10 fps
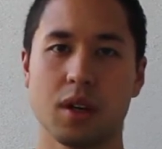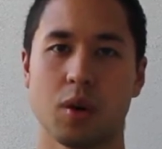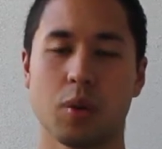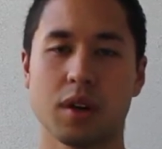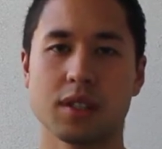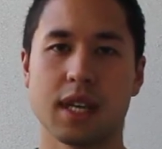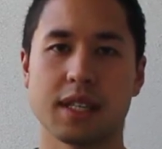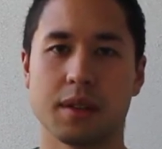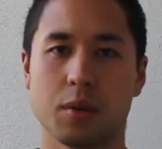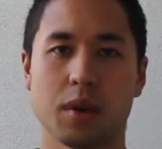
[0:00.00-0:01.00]
What does
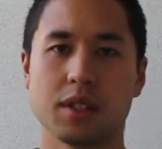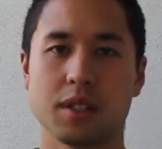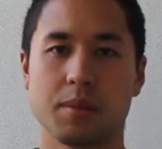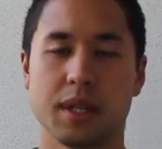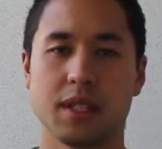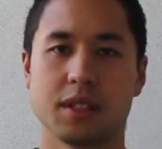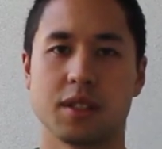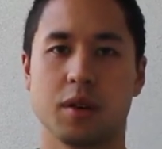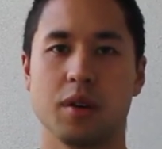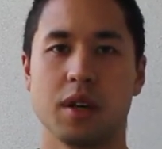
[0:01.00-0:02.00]
this mean?
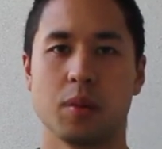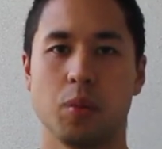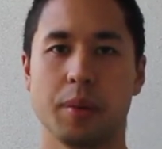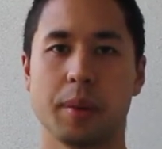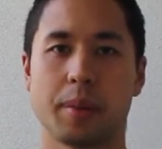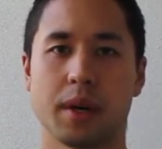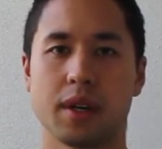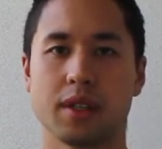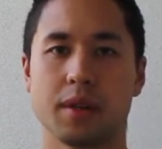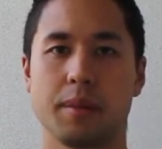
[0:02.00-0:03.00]
So be prepared